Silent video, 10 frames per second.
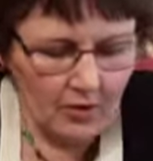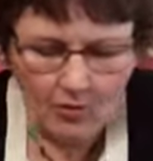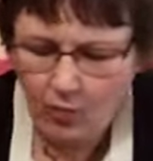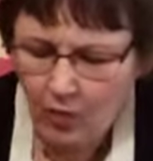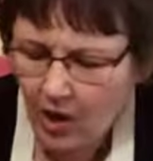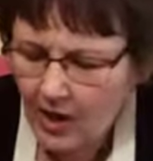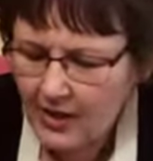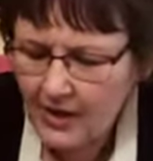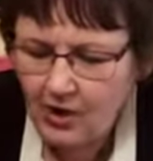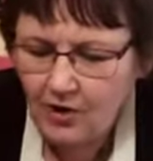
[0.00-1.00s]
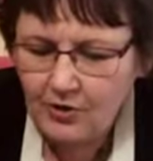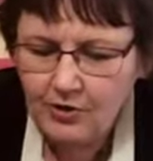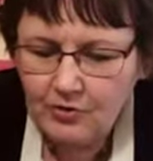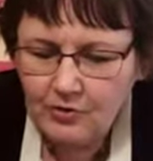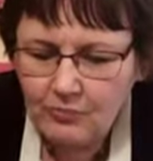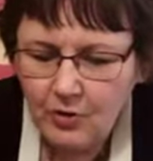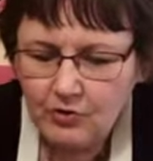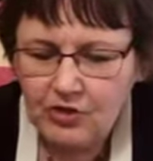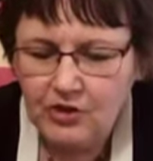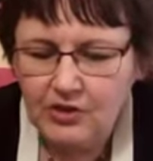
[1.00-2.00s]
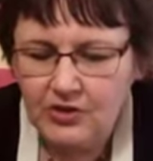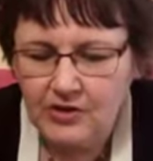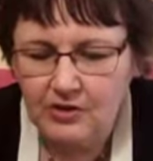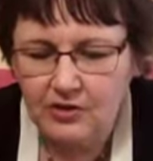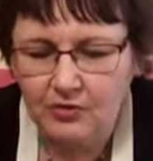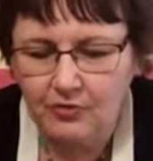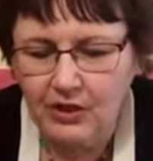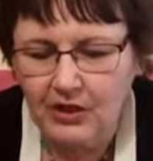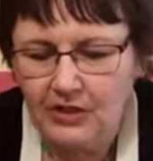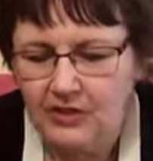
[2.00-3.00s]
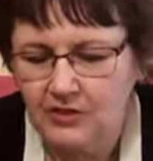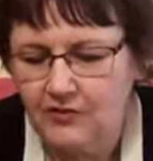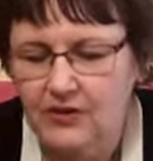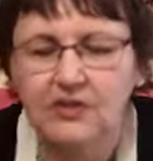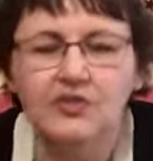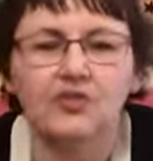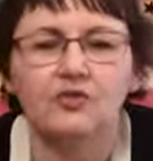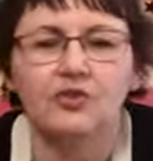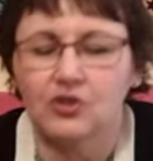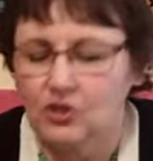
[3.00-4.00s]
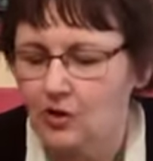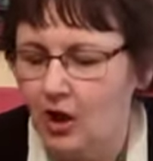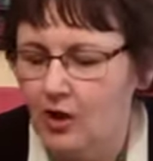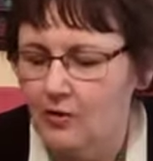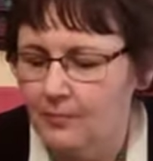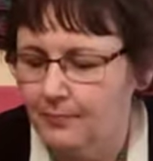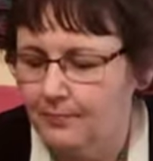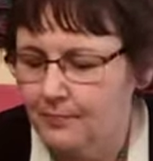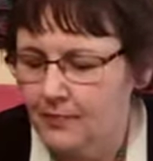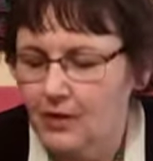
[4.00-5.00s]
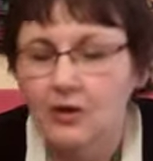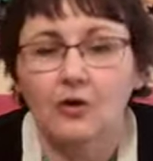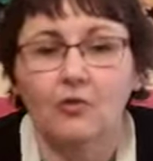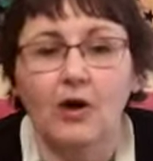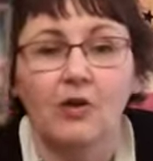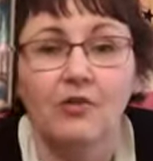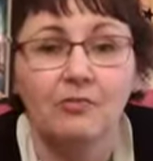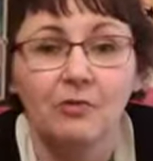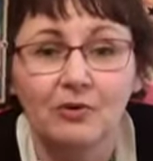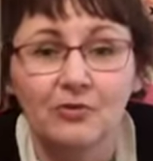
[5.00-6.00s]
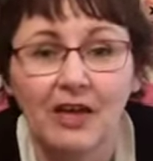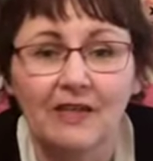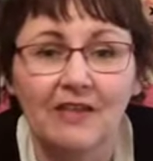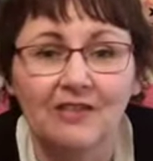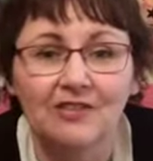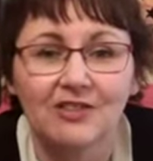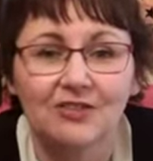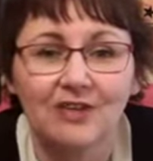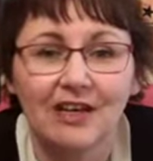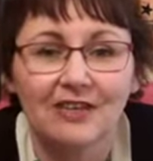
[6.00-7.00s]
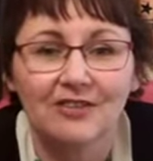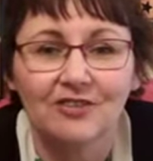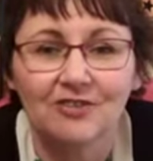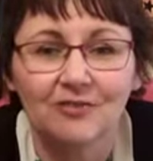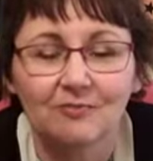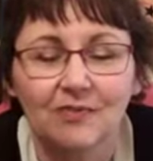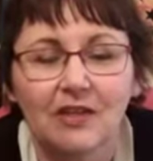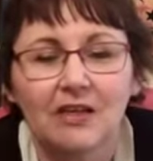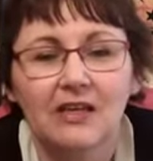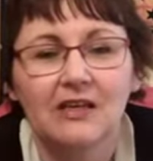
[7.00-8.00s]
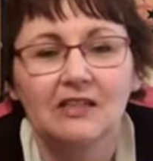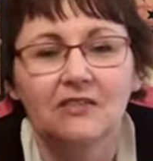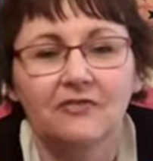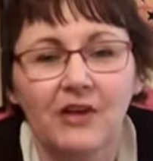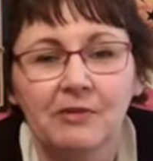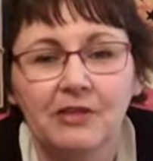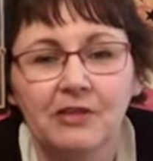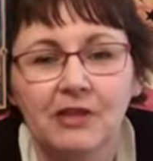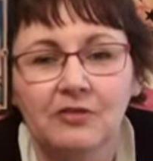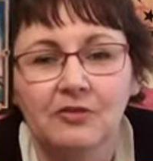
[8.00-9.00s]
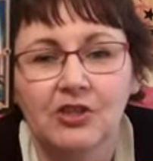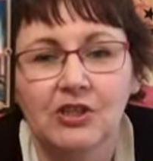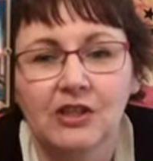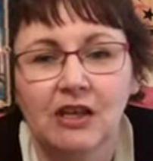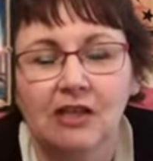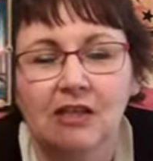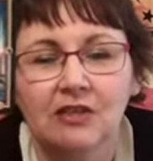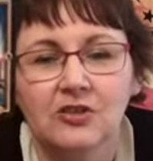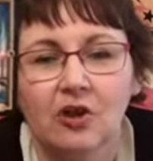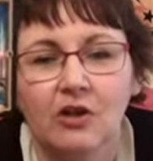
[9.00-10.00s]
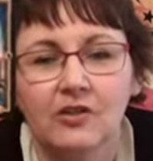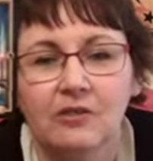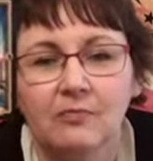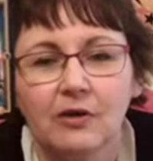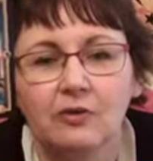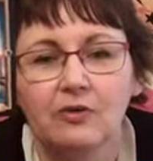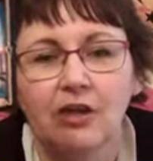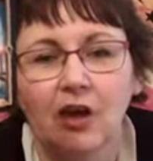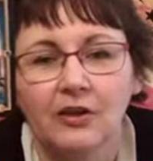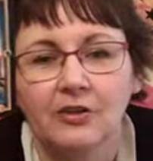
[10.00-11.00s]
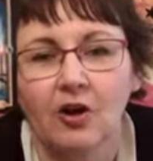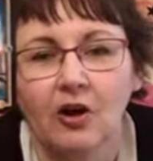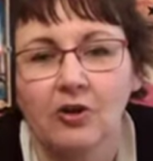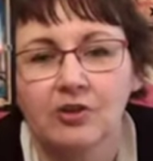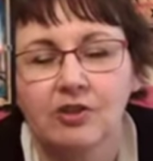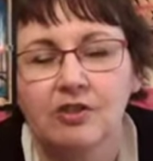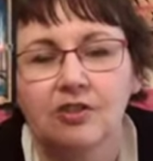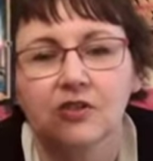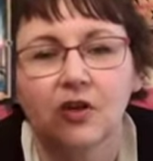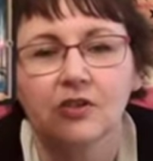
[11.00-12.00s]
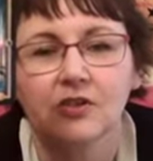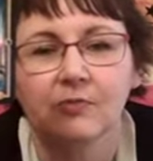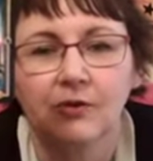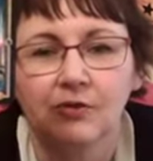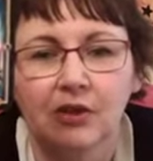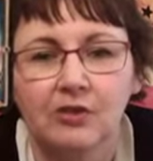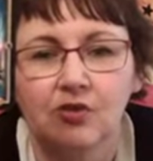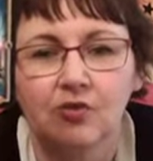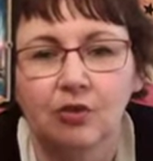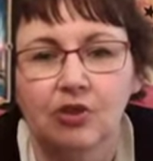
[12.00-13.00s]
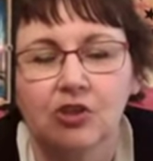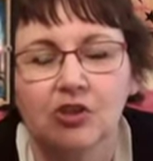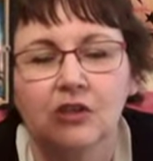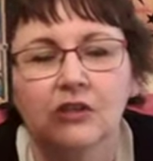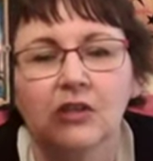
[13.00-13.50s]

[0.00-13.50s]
Why are your emotions and the creativity so strong? Well, the moon, and that's you, Cancer. It's a feminine energy. It talks about the unconscious. It talks about intuition,